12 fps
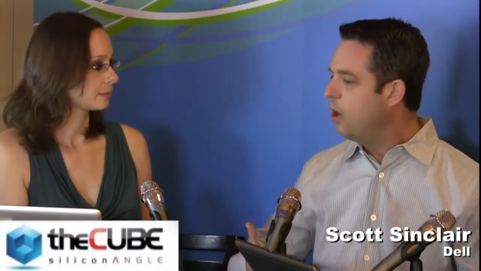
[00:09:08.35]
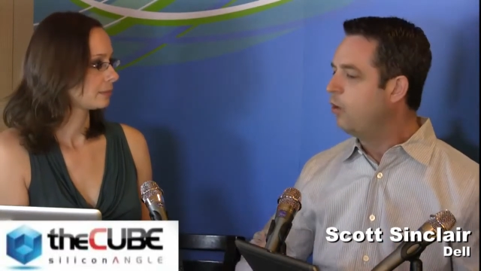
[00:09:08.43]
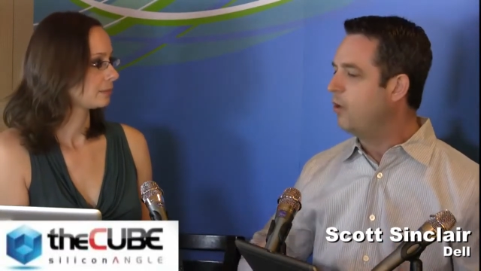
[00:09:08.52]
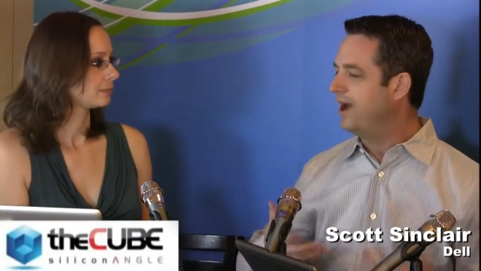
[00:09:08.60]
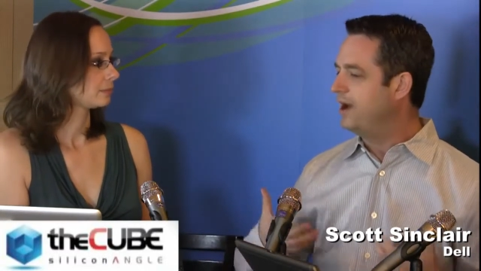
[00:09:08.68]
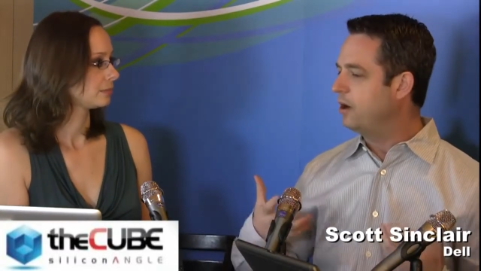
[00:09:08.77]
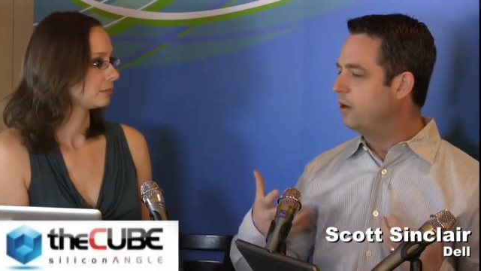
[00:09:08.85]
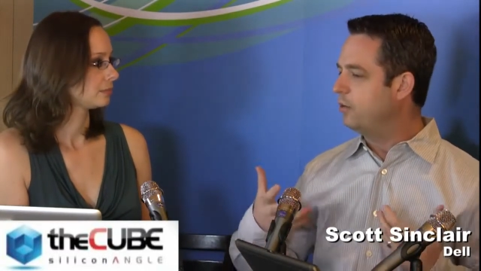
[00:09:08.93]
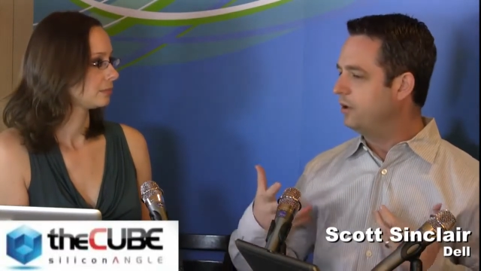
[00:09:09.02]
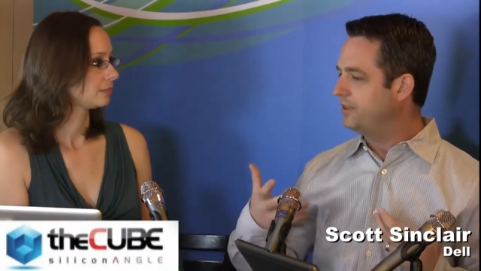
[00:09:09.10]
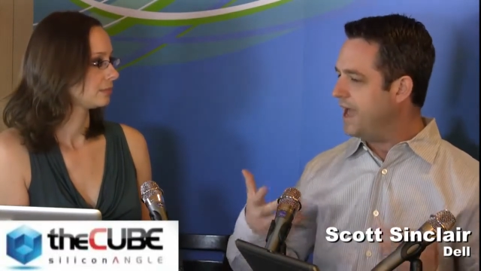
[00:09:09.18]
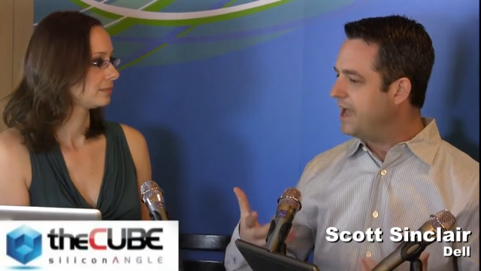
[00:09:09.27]
Speaker 1: what
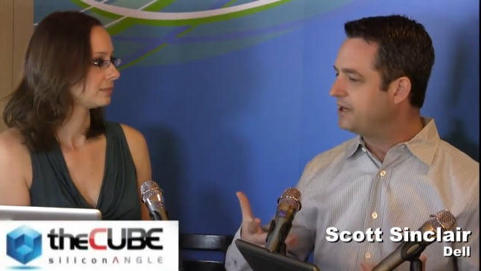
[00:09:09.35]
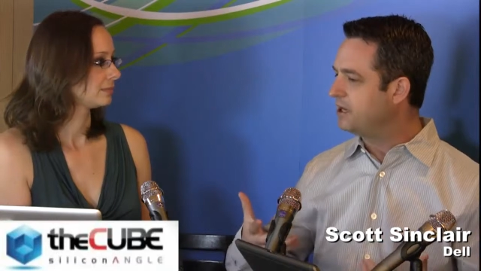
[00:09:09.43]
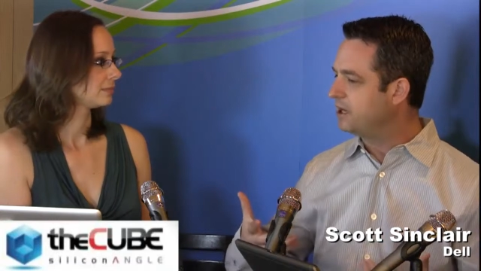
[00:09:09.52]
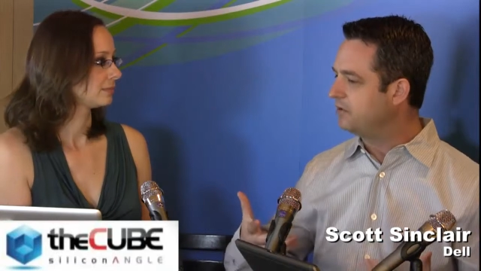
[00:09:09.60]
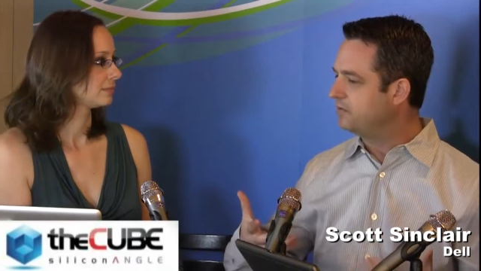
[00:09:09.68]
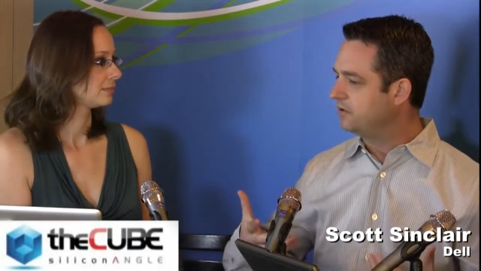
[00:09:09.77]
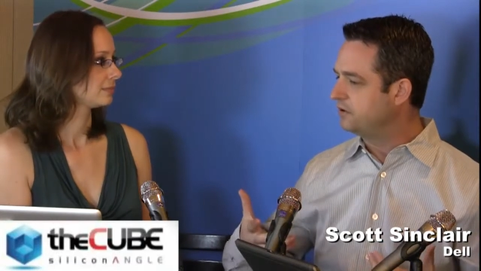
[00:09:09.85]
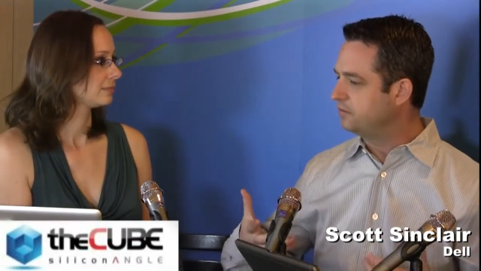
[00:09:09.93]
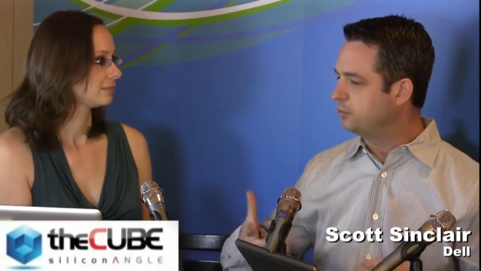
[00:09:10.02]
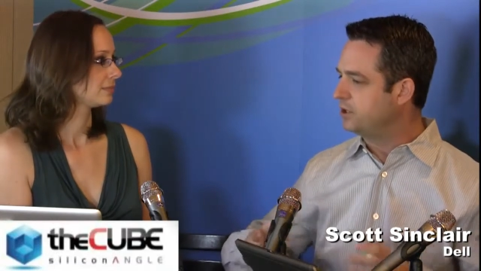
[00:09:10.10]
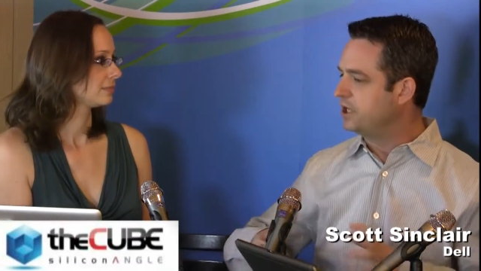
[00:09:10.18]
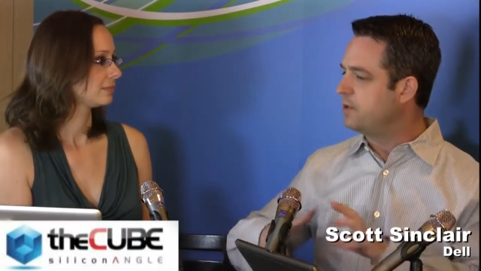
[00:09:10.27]
what that does is
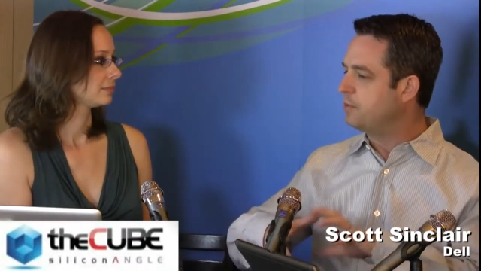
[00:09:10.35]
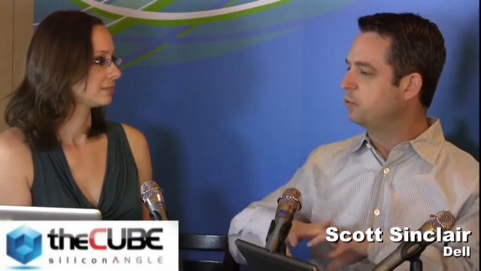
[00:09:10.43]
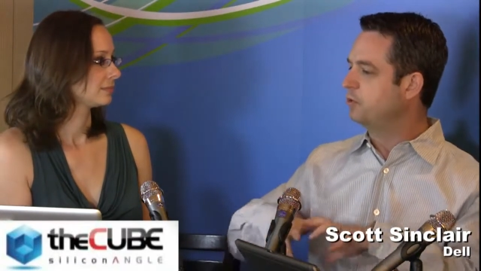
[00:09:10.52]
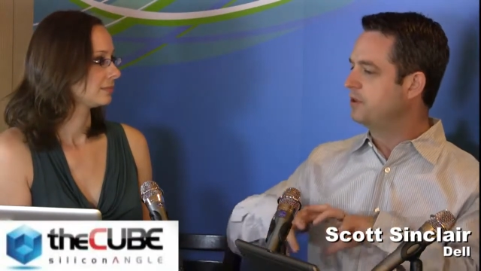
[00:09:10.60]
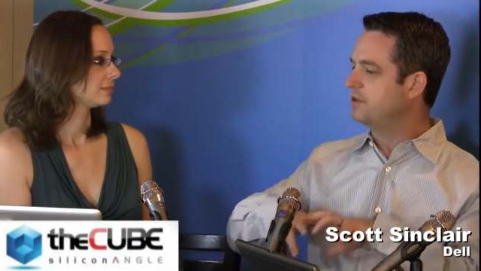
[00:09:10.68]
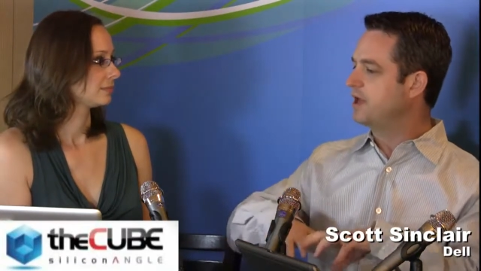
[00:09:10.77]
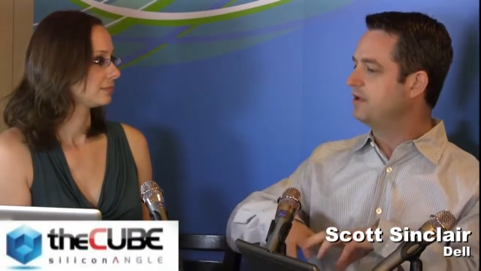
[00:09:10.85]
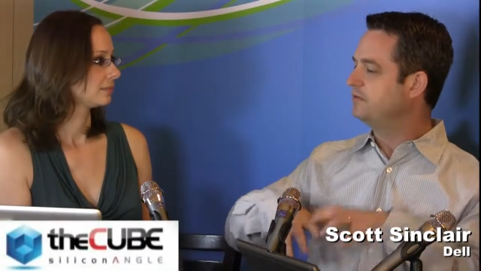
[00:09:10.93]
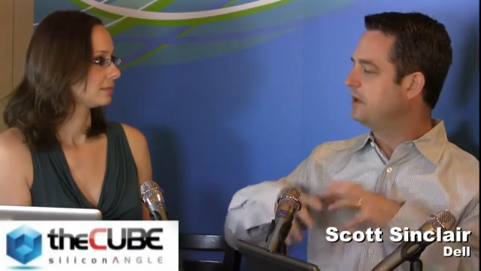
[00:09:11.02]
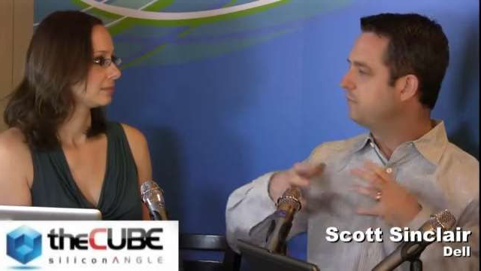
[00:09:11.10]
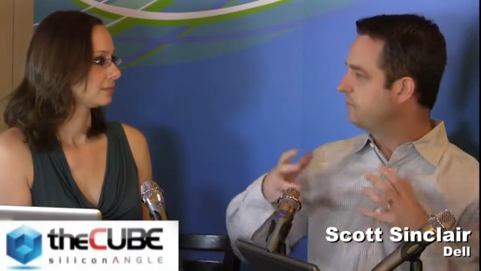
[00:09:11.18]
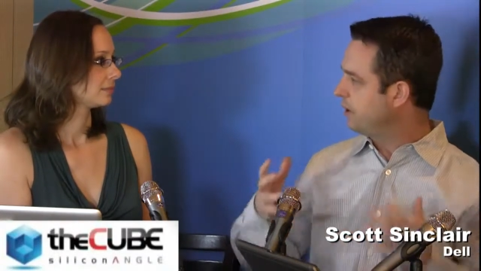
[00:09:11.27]
we keep it within that
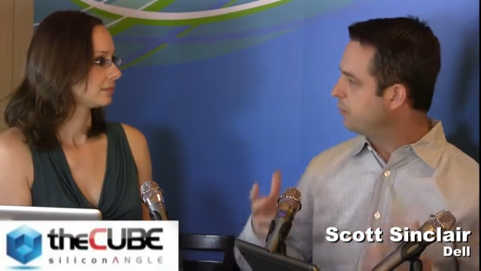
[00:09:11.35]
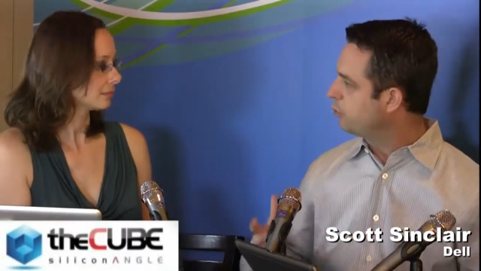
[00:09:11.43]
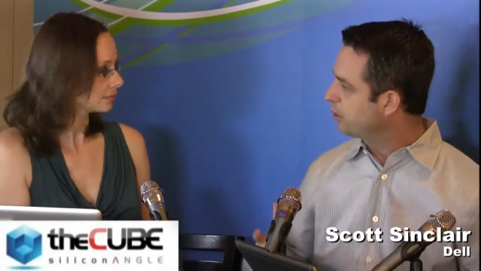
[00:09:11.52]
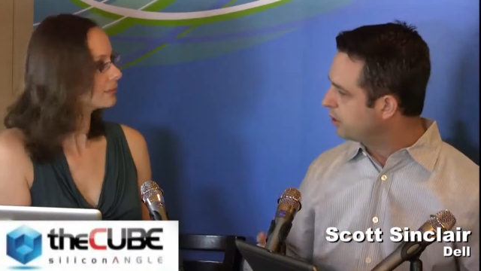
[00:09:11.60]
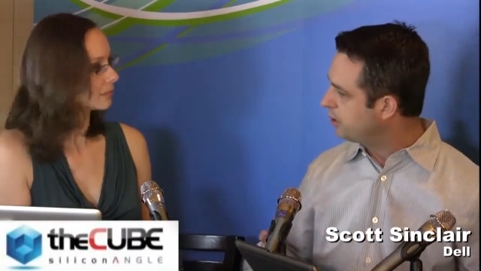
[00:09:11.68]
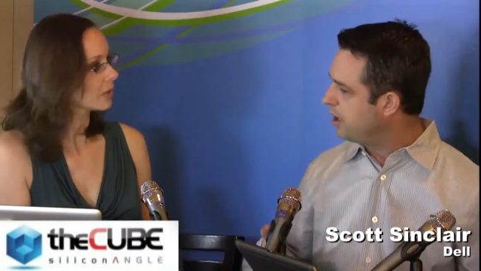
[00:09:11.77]
same framework.